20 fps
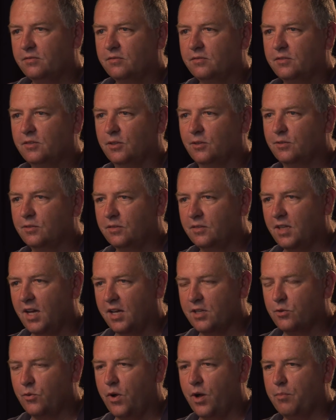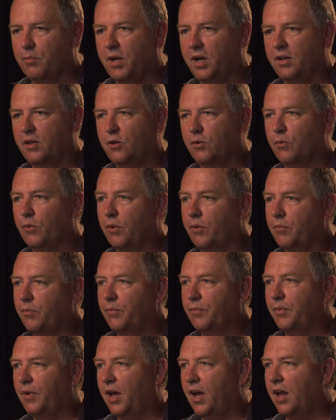You know, guys go out and buy new.
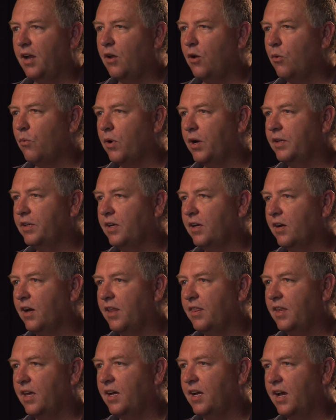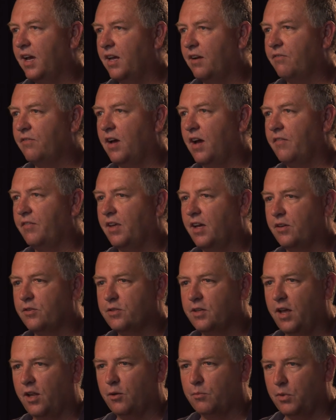I know one year I think I had a
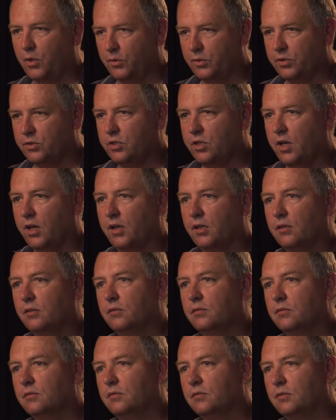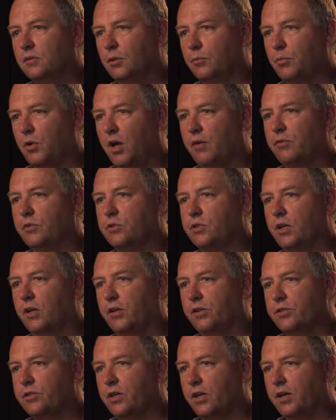$5,000 bonus check, a profit
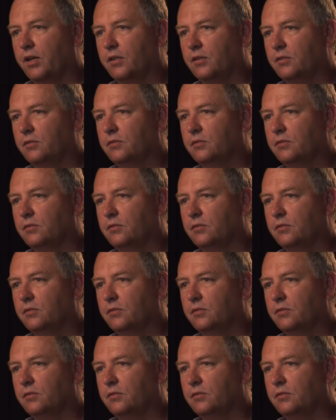sharing check.